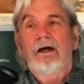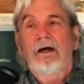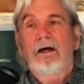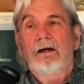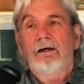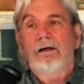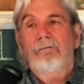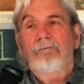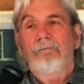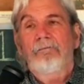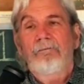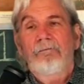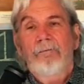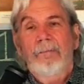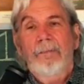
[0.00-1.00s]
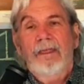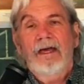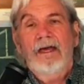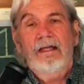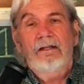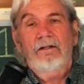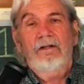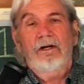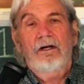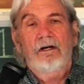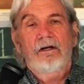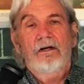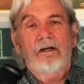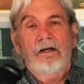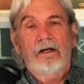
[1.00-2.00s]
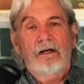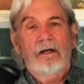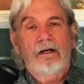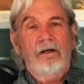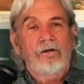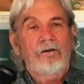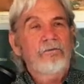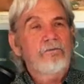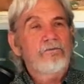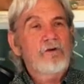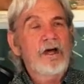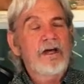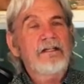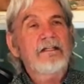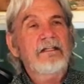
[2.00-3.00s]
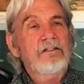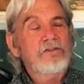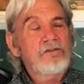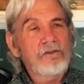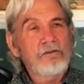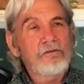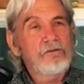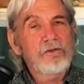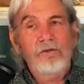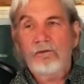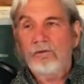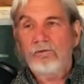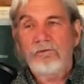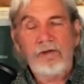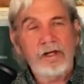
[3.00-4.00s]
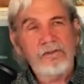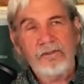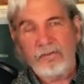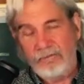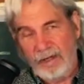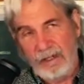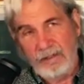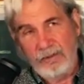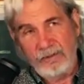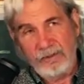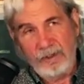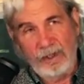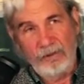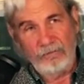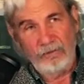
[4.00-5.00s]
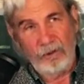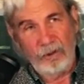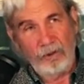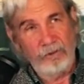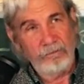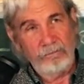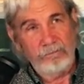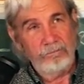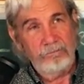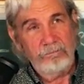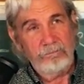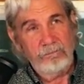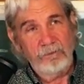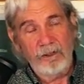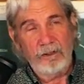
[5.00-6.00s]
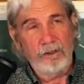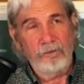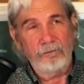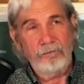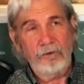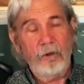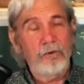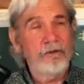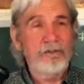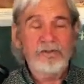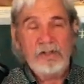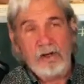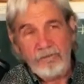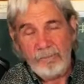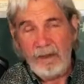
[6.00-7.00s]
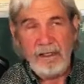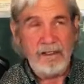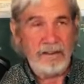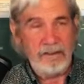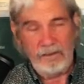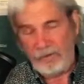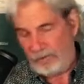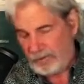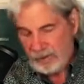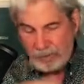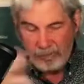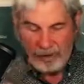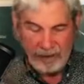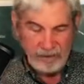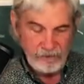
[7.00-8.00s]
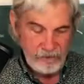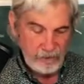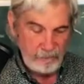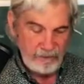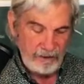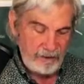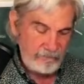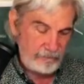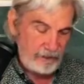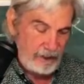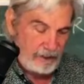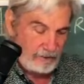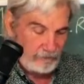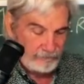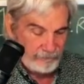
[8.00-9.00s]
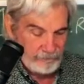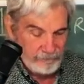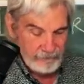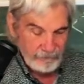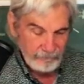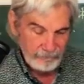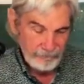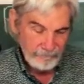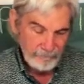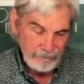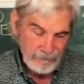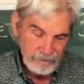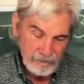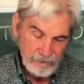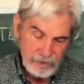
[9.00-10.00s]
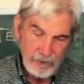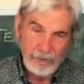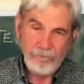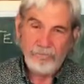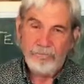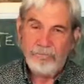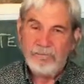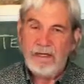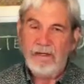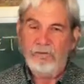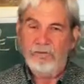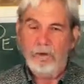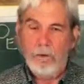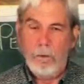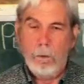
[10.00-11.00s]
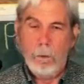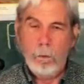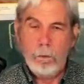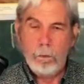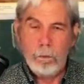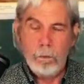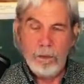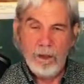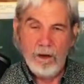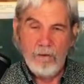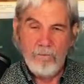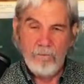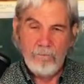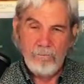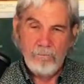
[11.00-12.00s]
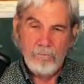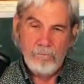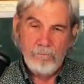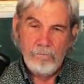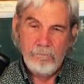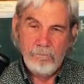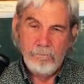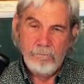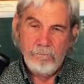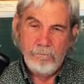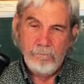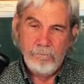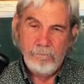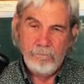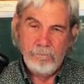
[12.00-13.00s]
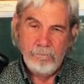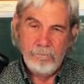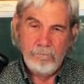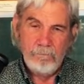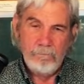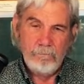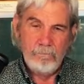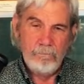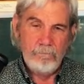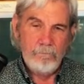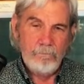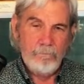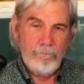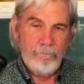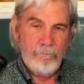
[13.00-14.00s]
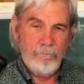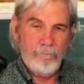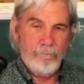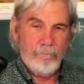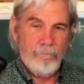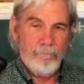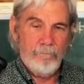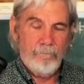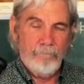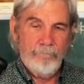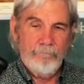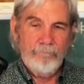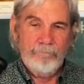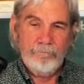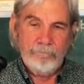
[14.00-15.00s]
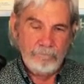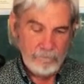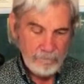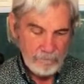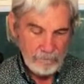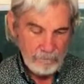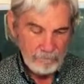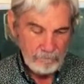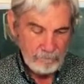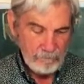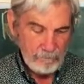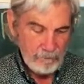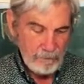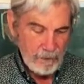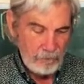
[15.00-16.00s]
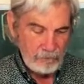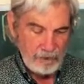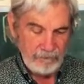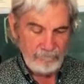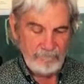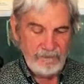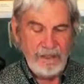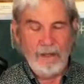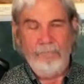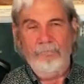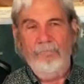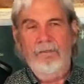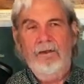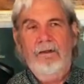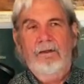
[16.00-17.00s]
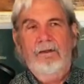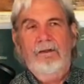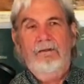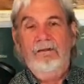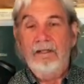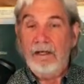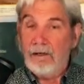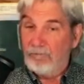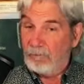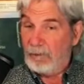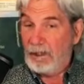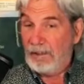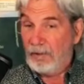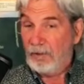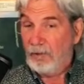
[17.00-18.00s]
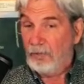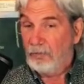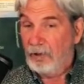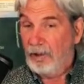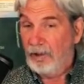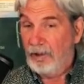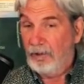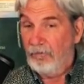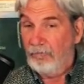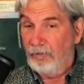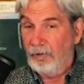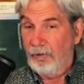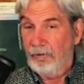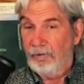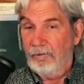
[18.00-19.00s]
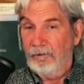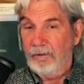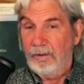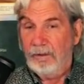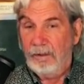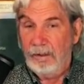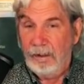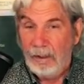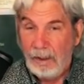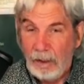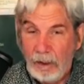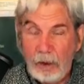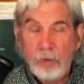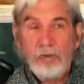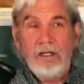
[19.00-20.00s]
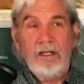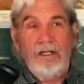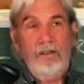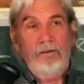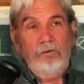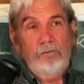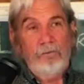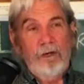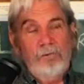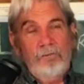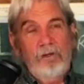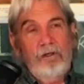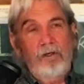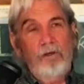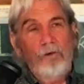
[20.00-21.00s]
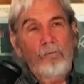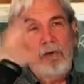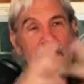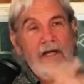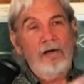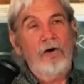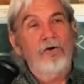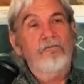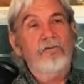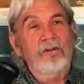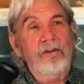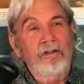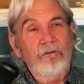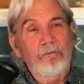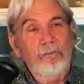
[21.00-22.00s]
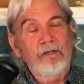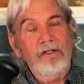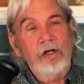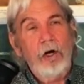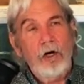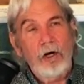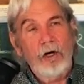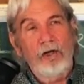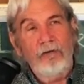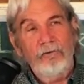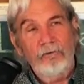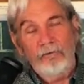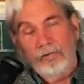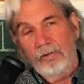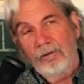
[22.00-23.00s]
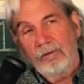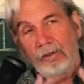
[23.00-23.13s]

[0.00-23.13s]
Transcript: Um, and uh, uh, trying to get you to justify yourself or you know, go into self pity or so many so many different angles of this. So yes. Can you go back just about two minutes? They lost audio just slightly, just about two minutes. Okay. Yeah. Did everybody lose audio for? Okay. Well, I'm going to go back over this because